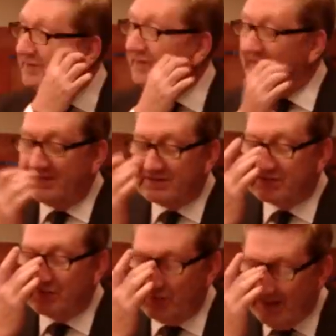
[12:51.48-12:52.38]
first
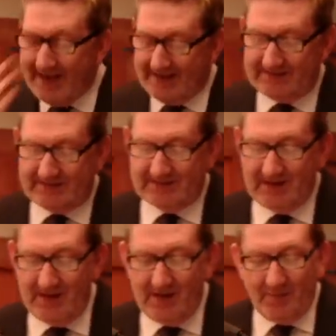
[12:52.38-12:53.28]
two, yes,
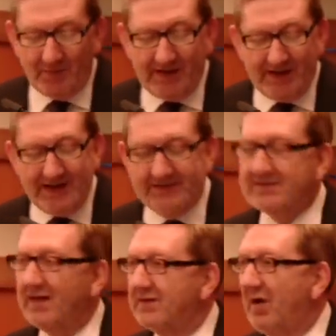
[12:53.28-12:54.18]
but it
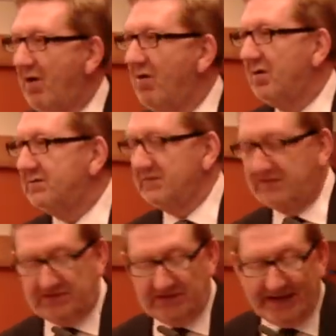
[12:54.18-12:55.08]
is the
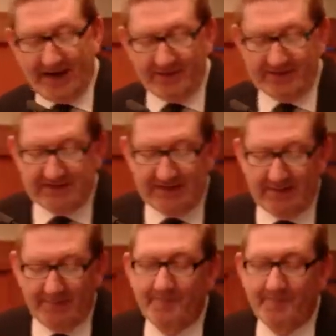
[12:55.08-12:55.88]
hardest to guarantee.